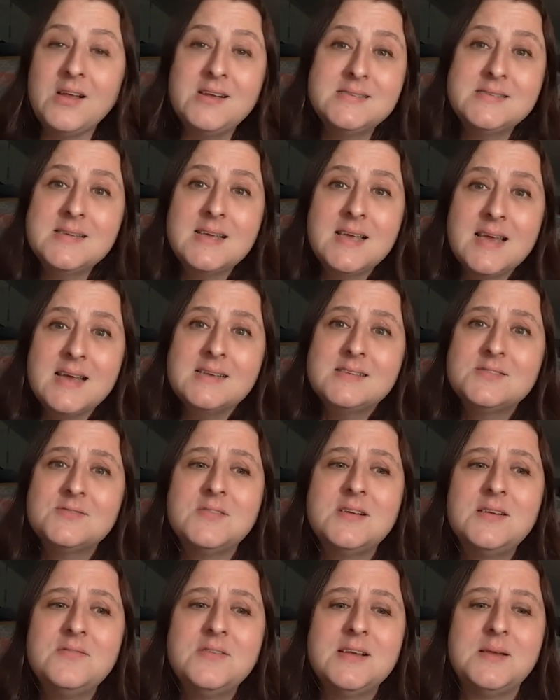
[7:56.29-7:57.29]
so yeah, it's
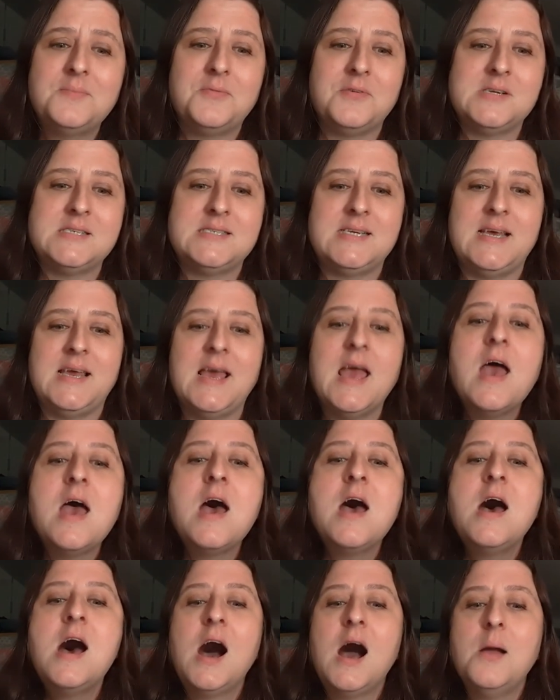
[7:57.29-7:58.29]
really, really pretty.
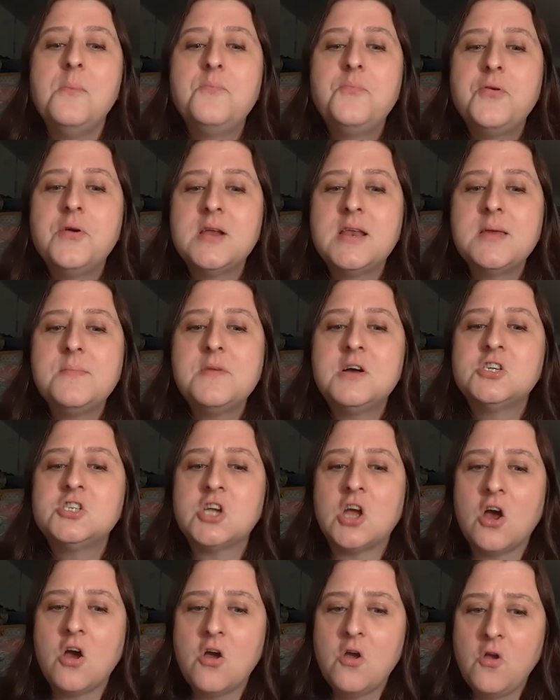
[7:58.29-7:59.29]
I'm pretty much
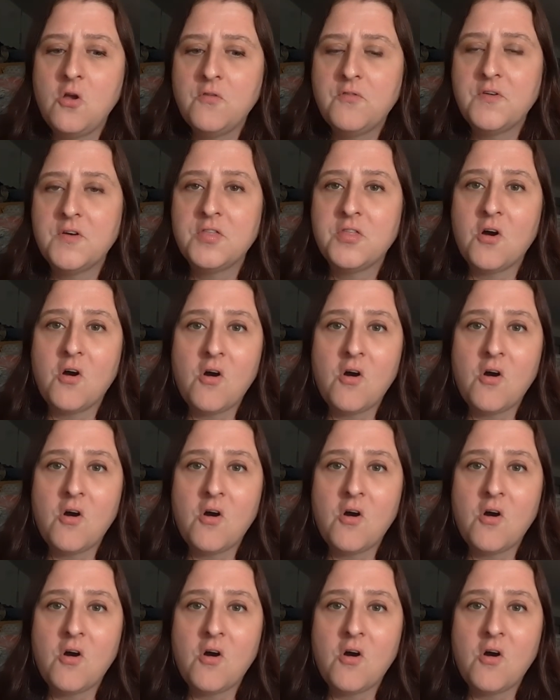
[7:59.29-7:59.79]
over the